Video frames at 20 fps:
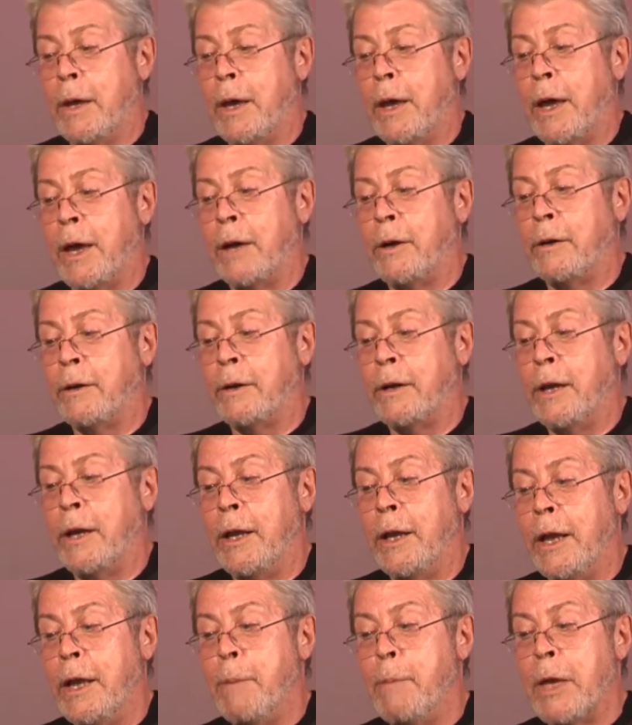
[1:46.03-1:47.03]
And
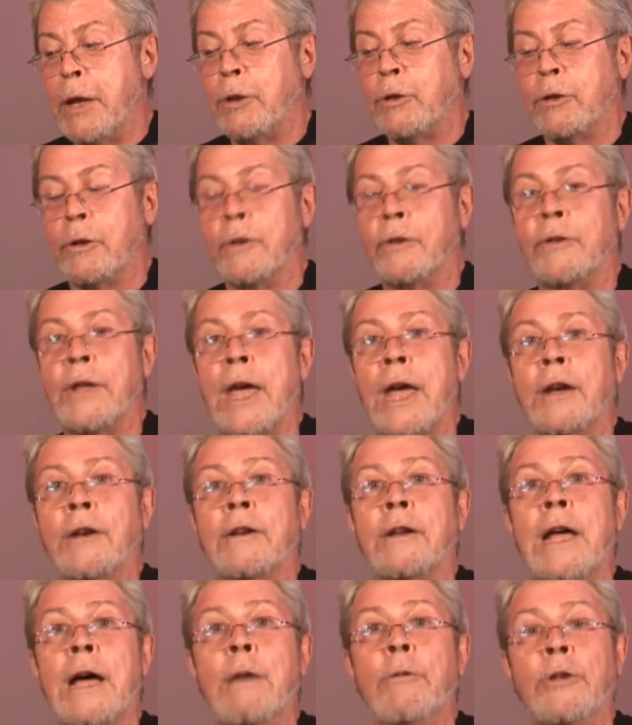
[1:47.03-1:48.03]
he mentions
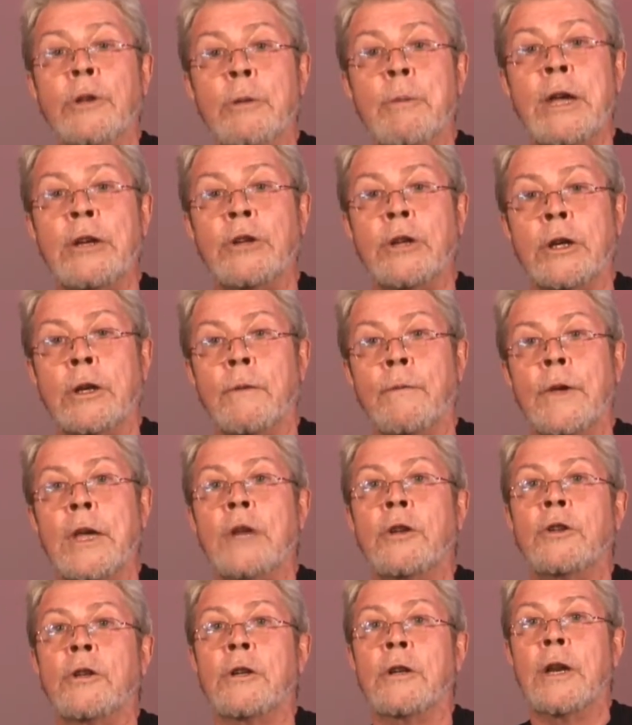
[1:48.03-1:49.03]
that I was at a magic
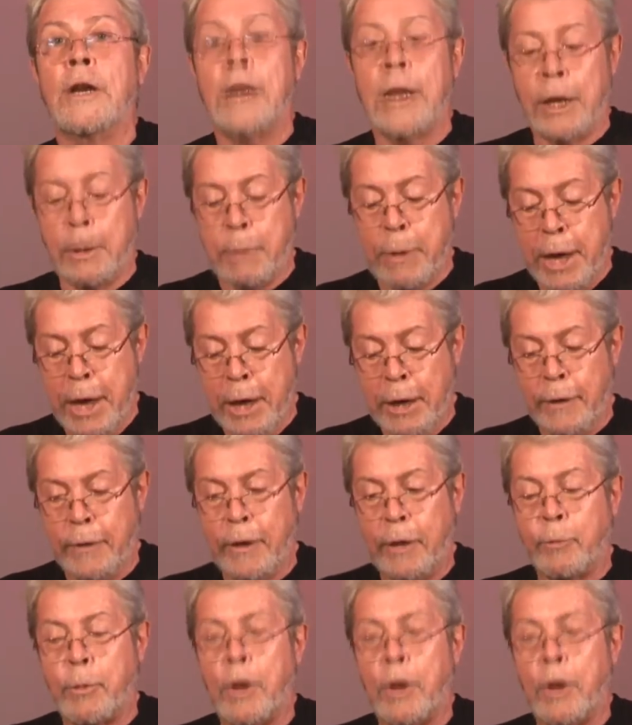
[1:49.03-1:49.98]
convention, and I had a pile of these